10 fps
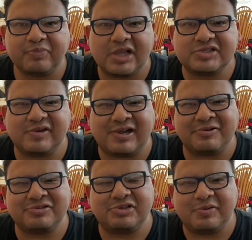So I
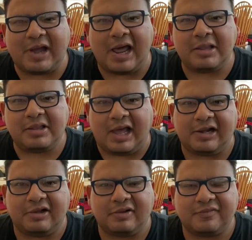don't do a
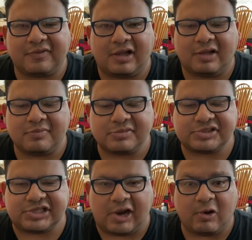lot of
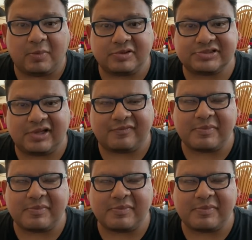charitable stuff.